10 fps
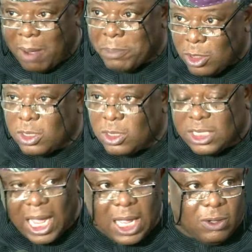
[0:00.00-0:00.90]
Beyond
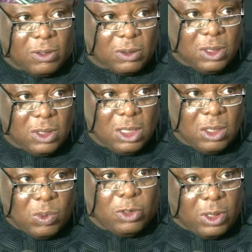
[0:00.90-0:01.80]
dialogue,
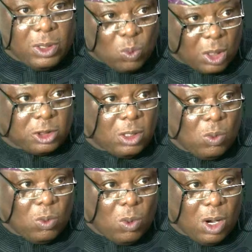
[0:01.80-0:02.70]
we're doing
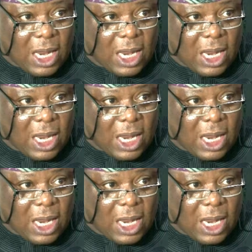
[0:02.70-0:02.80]
watchdog work.